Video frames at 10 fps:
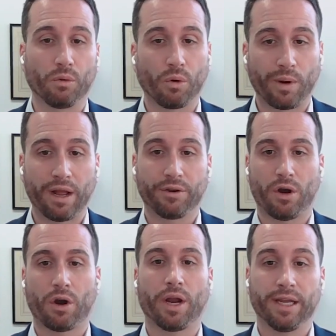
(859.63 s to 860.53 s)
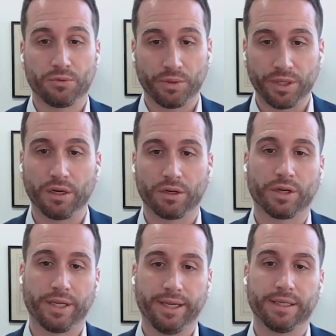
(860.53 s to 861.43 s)
around our age with younger
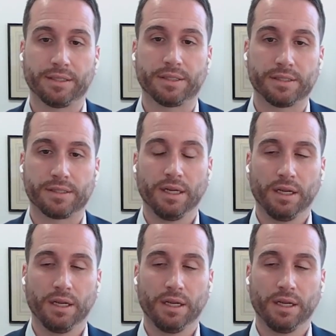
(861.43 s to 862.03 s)
kids, is